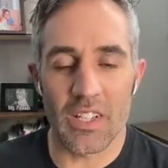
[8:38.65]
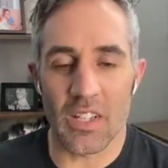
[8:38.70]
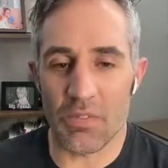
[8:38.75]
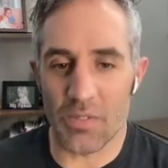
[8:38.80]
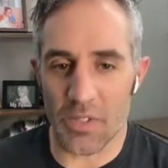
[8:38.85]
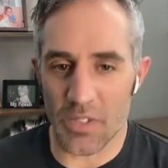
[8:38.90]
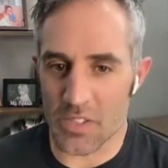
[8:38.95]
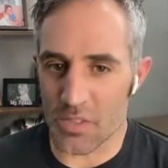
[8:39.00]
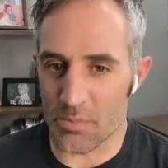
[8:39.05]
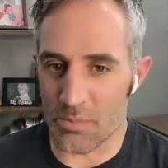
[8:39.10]

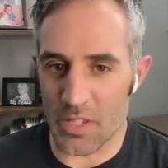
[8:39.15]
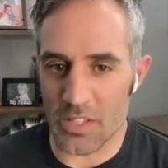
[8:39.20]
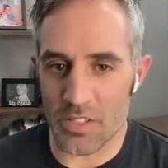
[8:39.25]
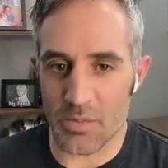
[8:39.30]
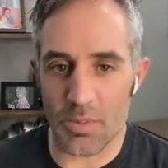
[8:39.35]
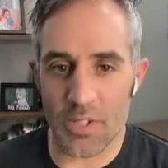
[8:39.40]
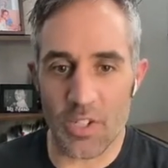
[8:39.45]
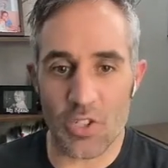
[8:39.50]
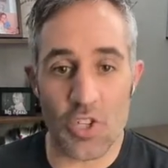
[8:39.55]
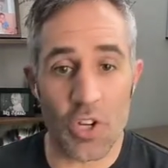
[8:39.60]
If it's meant
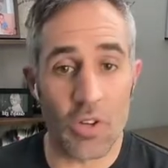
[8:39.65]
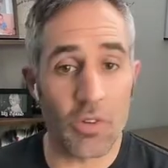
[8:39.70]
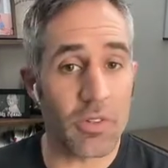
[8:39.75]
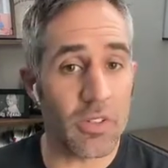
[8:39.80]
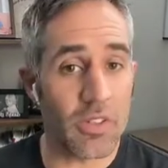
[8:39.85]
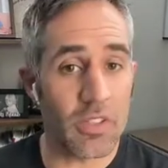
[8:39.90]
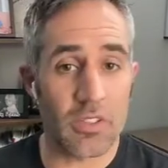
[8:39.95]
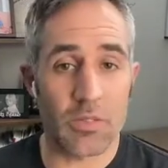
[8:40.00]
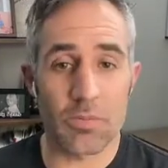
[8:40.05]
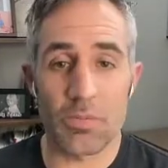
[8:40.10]
to be a
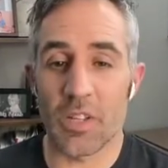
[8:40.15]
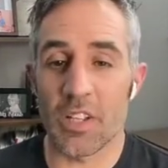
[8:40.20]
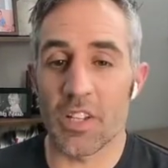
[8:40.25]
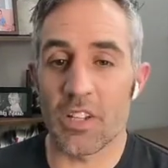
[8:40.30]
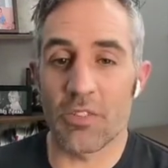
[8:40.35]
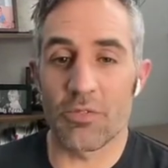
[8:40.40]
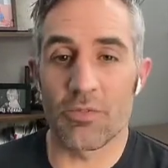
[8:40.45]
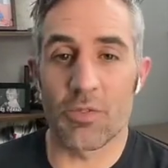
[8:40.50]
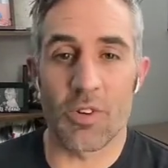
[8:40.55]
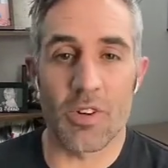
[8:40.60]
joke, there's
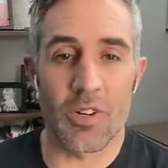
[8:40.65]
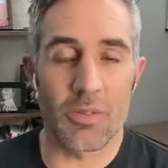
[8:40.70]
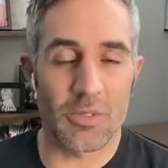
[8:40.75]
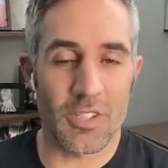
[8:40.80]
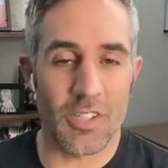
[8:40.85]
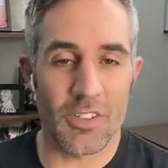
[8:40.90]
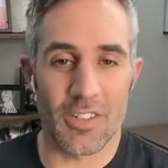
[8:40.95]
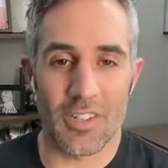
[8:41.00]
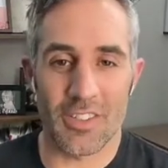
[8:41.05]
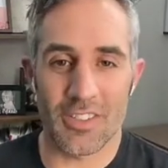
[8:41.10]
plenty of
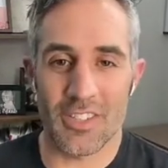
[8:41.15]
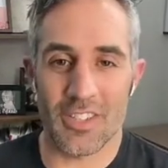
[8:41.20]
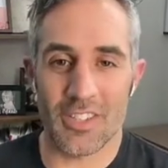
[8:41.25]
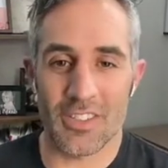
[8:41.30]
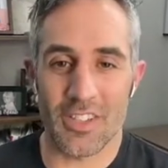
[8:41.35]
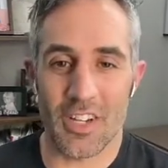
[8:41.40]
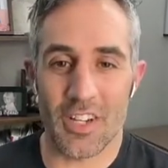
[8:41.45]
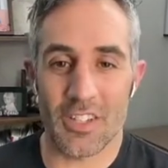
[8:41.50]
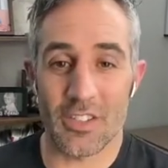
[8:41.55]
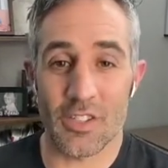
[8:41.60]
forums here on
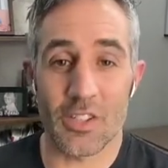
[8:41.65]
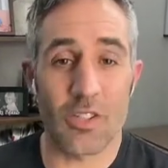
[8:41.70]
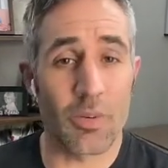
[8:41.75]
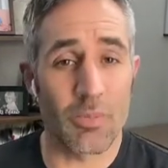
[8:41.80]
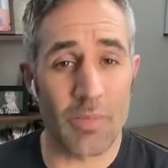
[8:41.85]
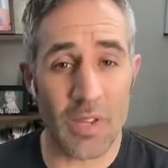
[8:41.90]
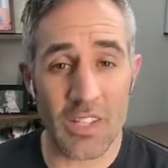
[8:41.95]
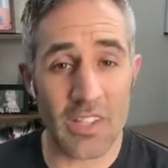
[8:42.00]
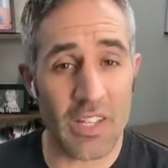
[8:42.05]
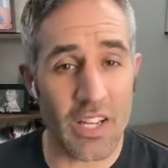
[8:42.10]
TikTok to go
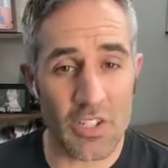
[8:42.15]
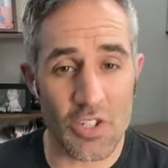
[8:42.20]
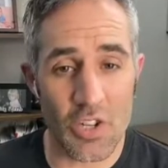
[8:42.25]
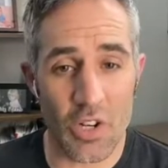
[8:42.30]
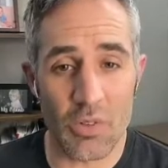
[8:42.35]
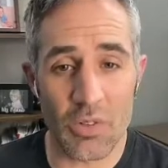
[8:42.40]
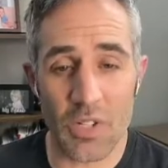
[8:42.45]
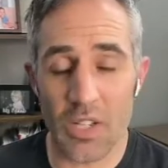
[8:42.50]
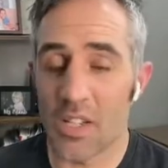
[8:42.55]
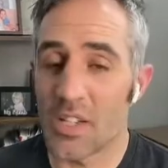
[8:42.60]
make that
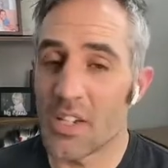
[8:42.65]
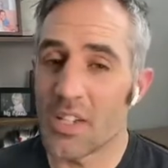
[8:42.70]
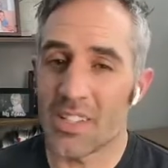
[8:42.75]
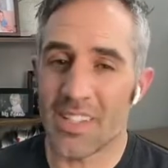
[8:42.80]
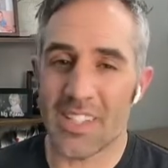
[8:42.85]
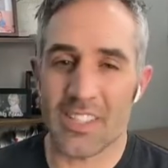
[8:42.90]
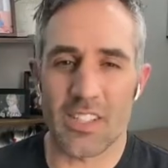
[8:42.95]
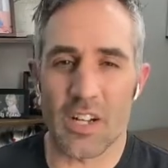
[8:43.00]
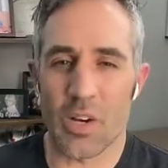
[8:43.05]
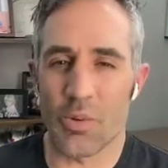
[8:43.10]
joke.
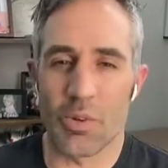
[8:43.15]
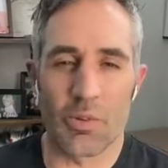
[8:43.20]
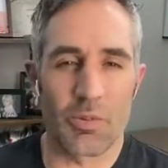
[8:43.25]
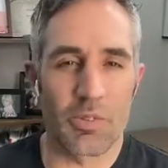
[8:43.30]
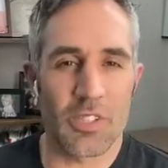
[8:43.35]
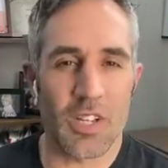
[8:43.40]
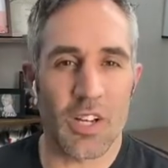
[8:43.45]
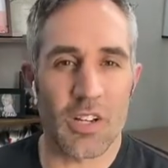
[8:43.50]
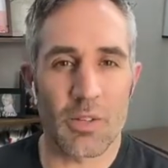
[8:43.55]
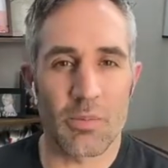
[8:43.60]
That's not what
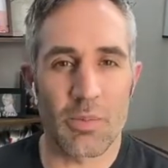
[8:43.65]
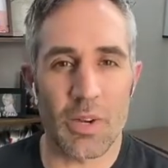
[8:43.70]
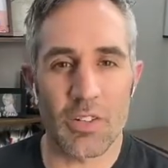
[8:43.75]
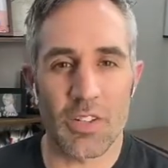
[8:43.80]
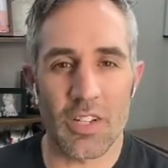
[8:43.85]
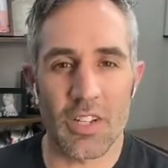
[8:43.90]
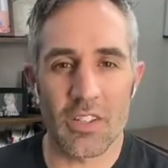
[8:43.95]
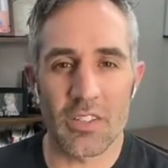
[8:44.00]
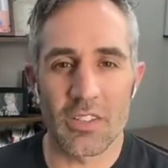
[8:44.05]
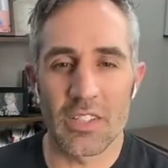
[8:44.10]
we're talking
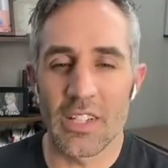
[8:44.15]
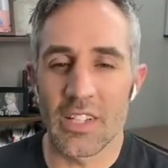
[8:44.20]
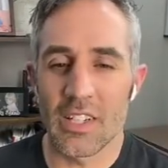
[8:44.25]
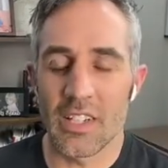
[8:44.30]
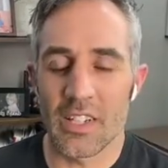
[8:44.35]
about here.